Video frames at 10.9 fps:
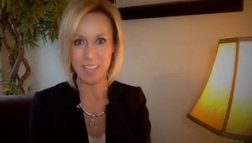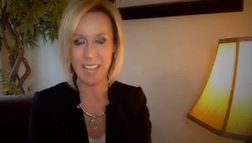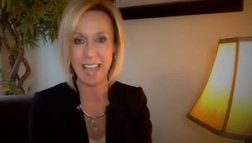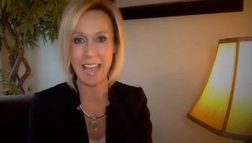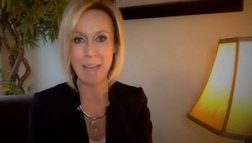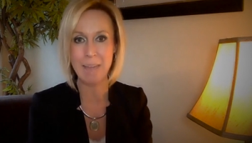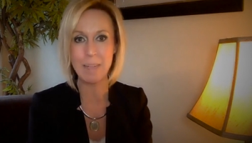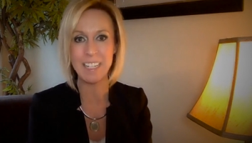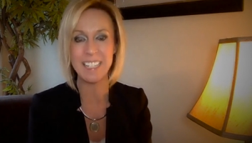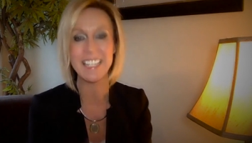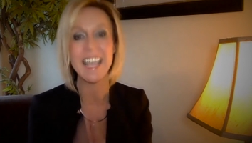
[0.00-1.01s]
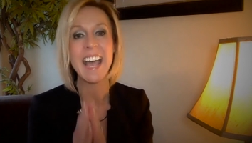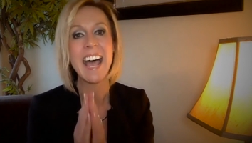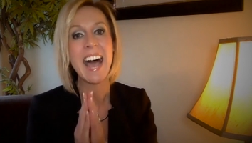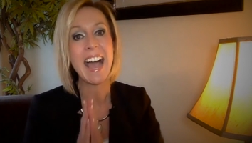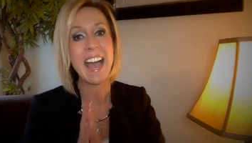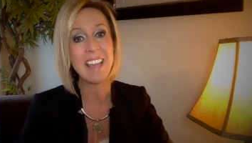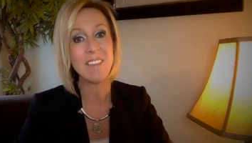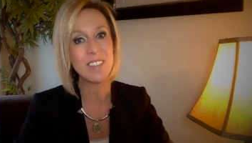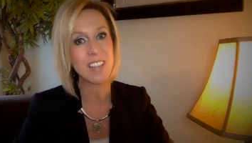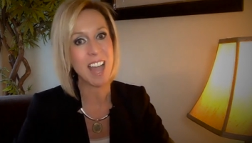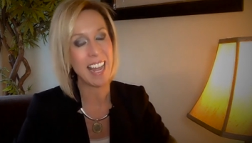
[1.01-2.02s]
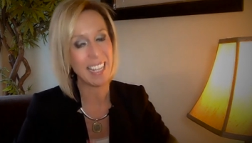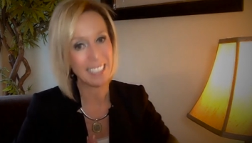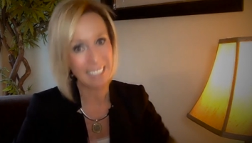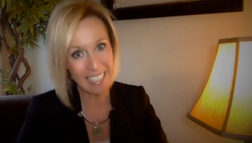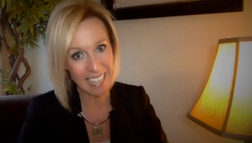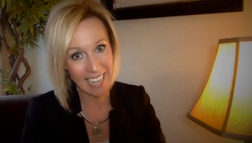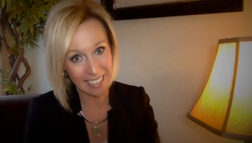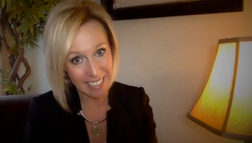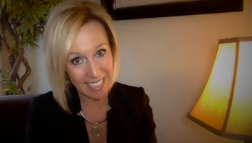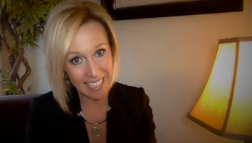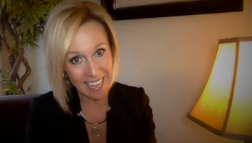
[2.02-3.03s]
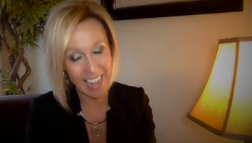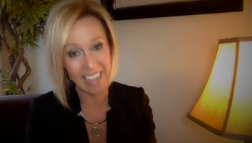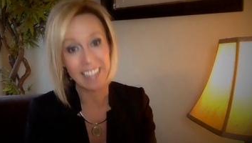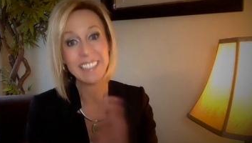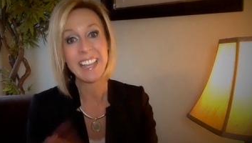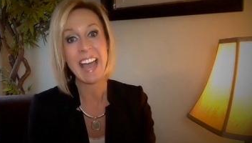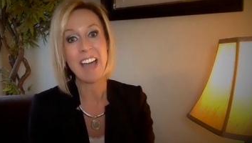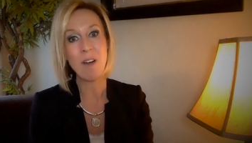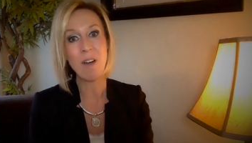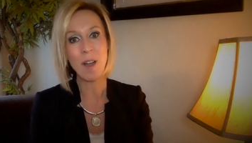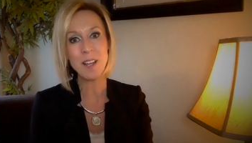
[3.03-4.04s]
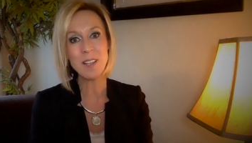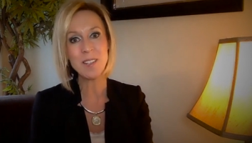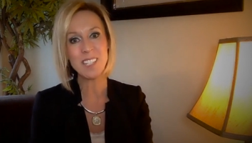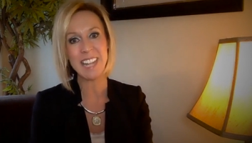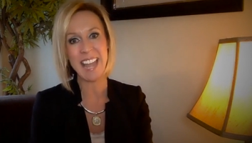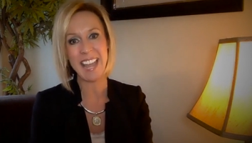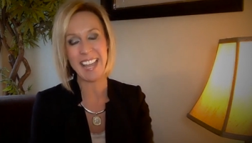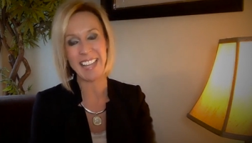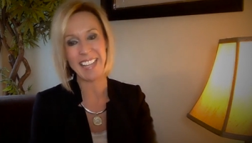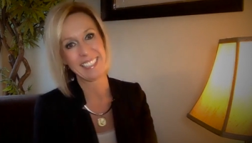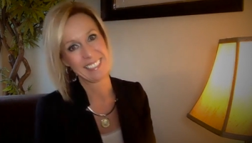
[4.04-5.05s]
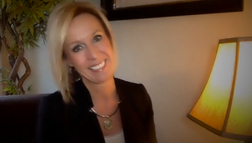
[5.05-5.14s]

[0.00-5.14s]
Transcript: Day Happenings. I have got Alina. Alina, how are you today?